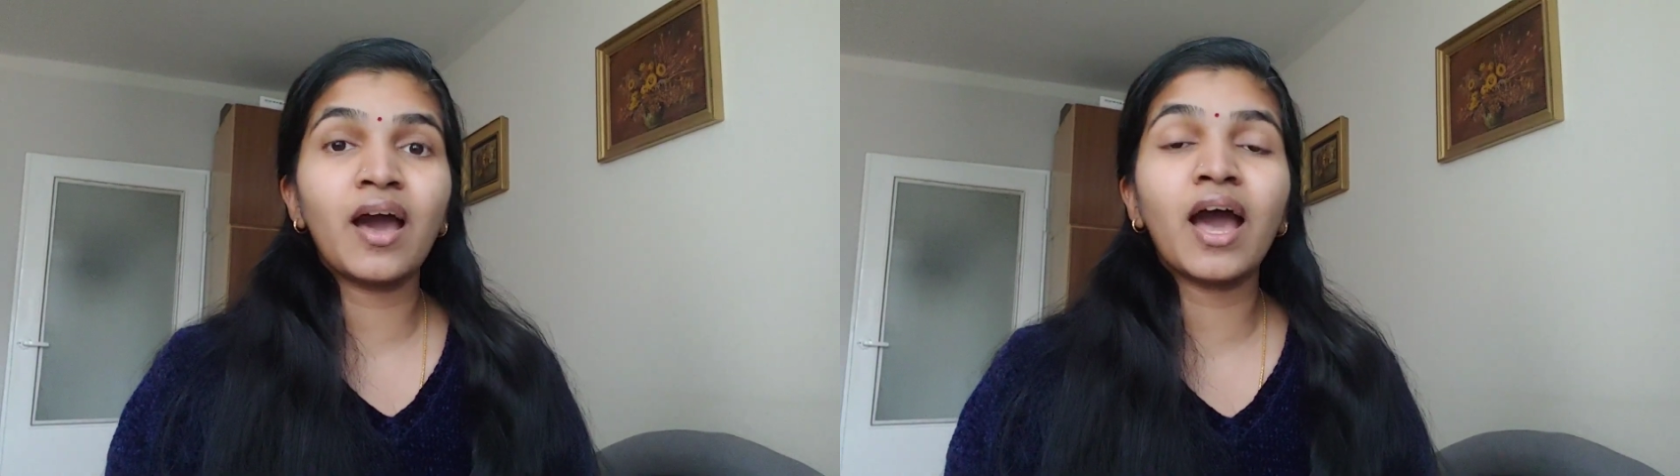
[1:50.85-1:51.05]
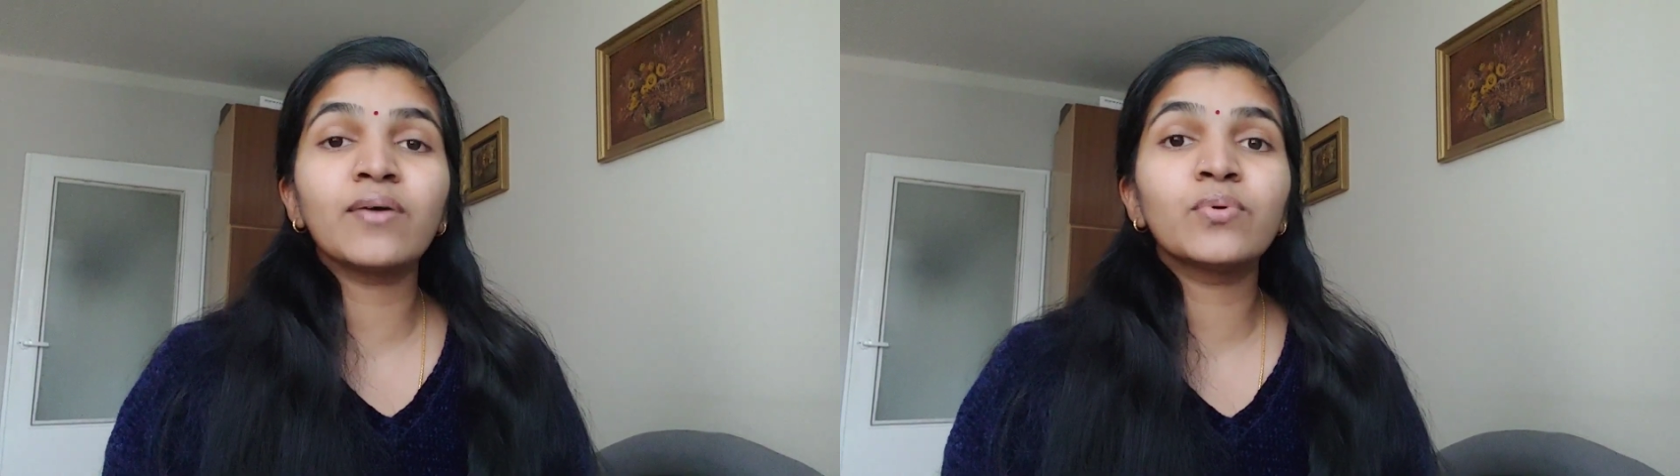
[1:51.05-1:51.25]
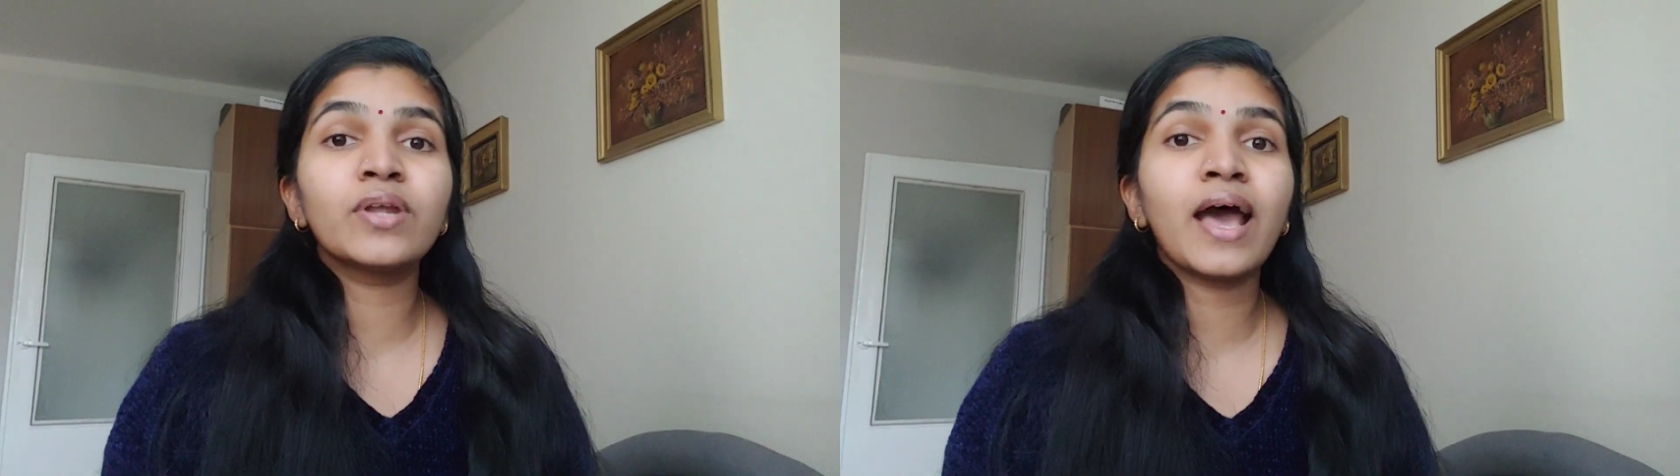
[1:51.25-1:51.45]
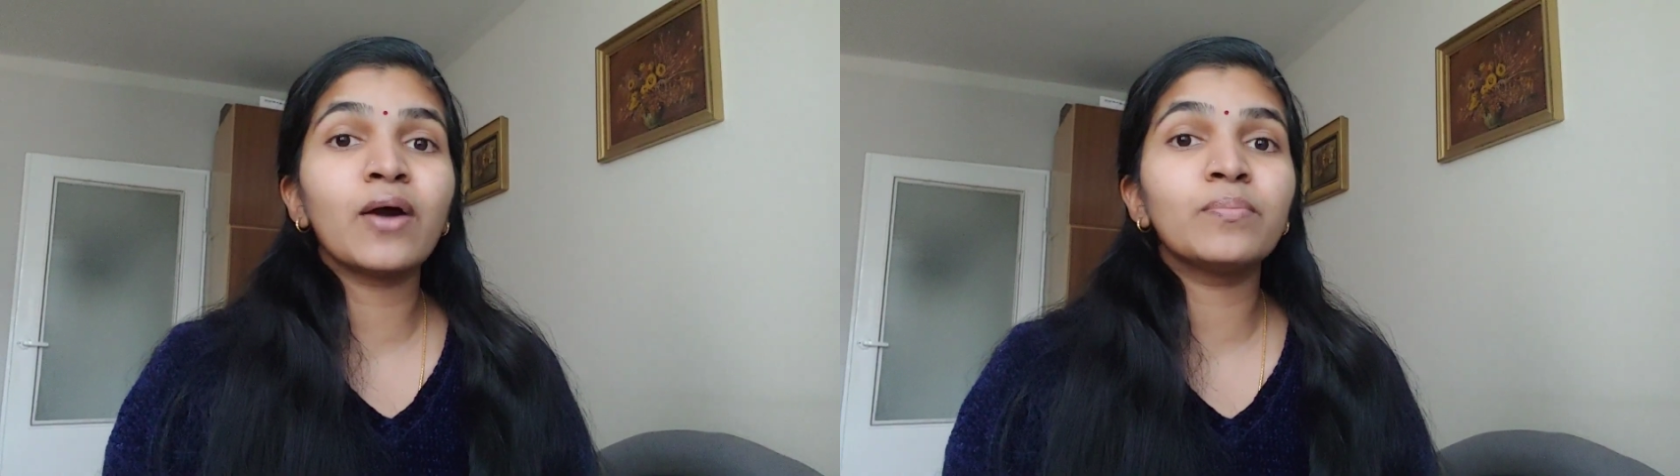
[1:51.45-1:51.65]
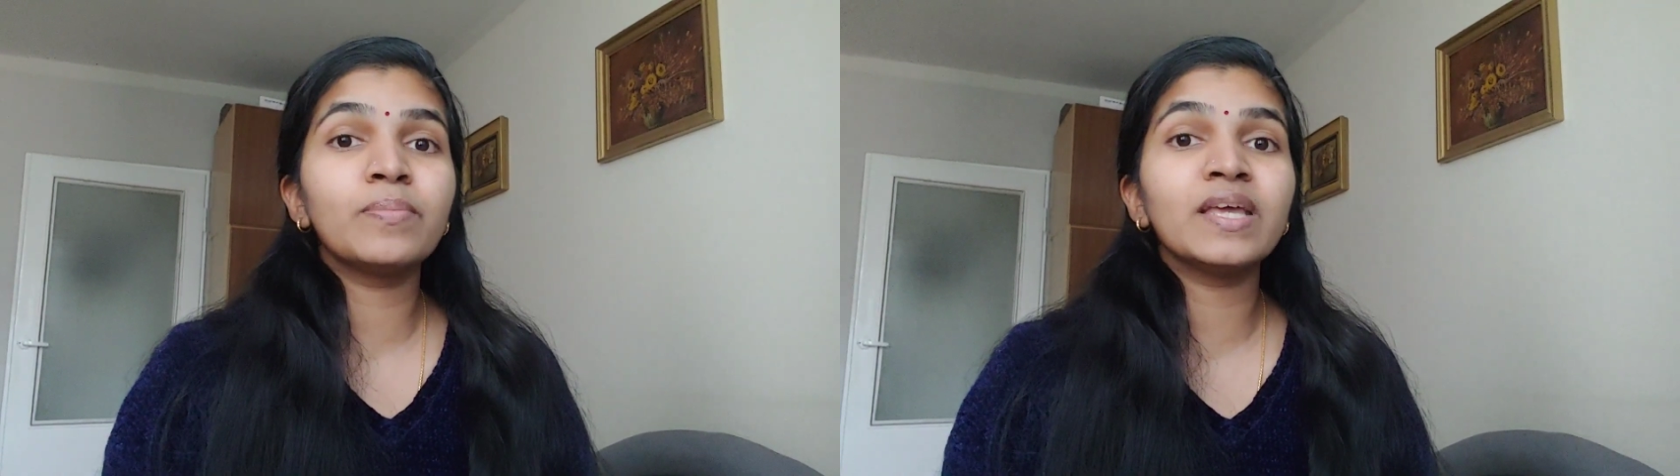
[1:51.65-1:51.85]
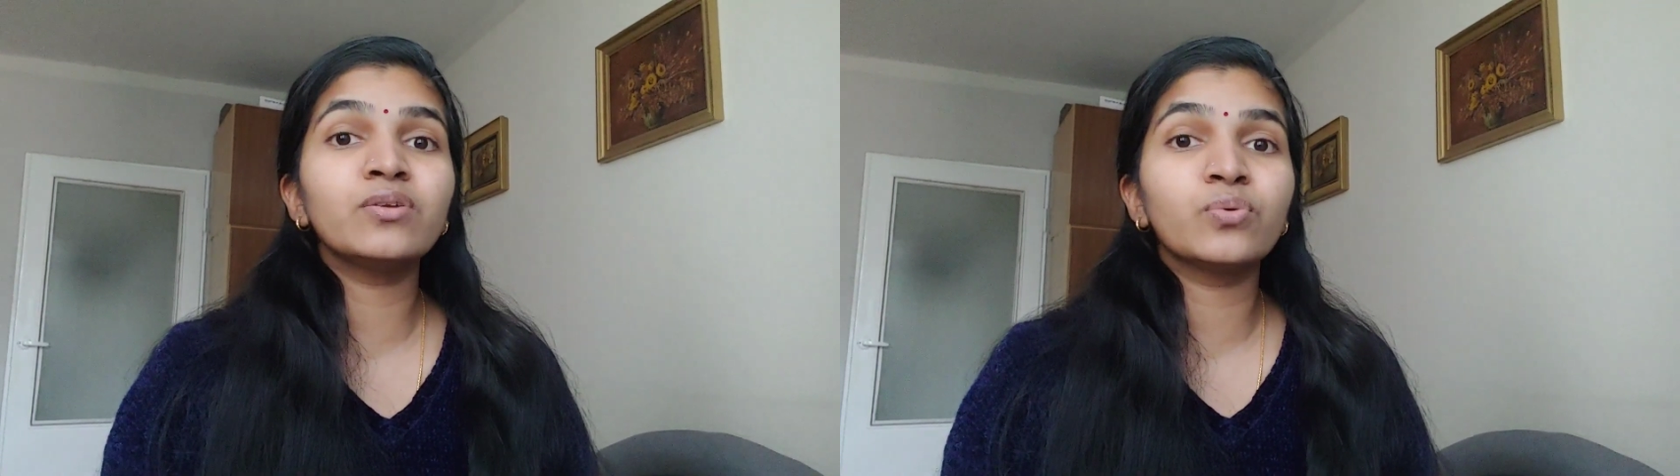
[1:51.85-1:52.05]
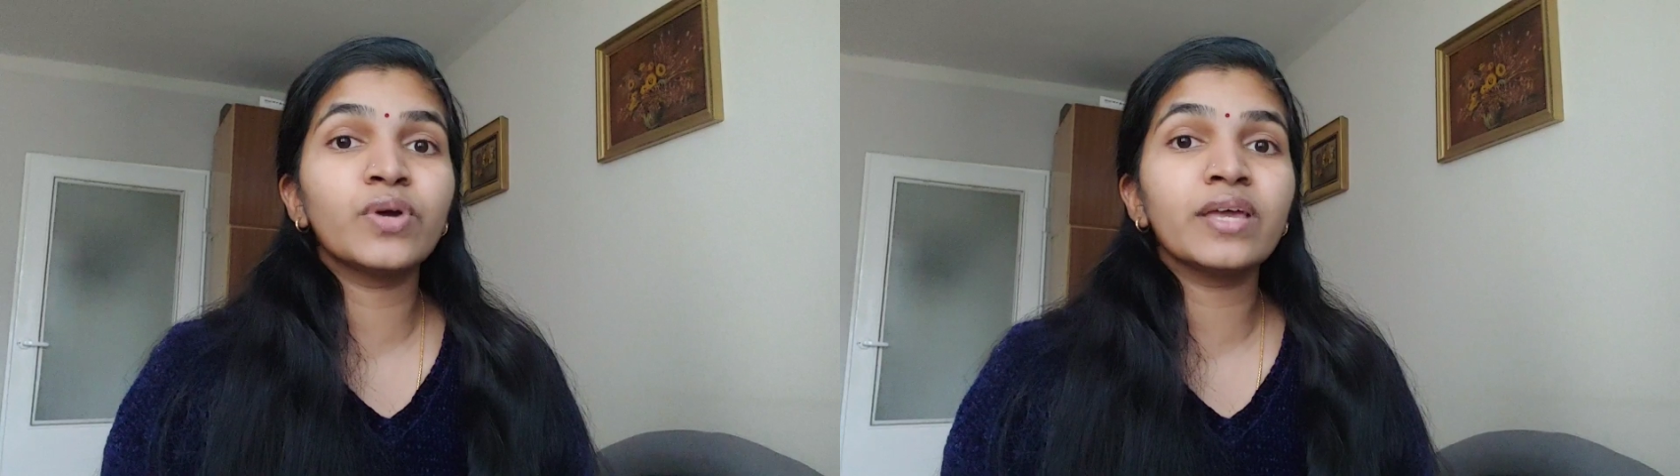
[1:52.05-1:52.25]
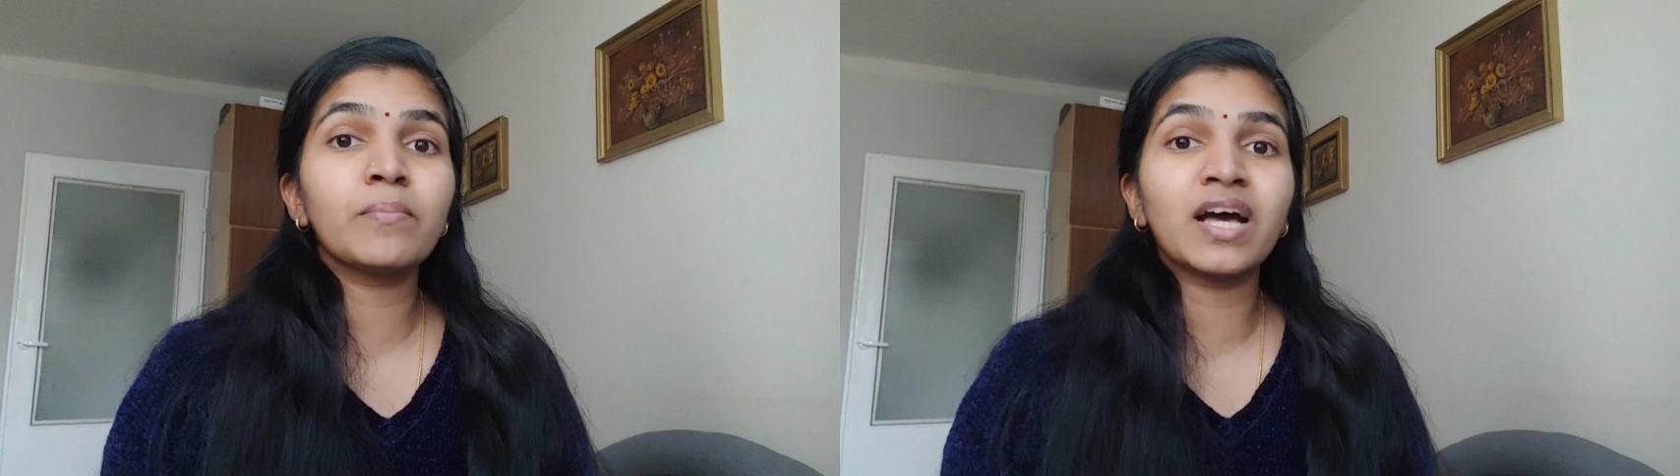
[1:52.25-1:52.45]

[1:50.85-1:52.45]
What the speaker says: I would have been doing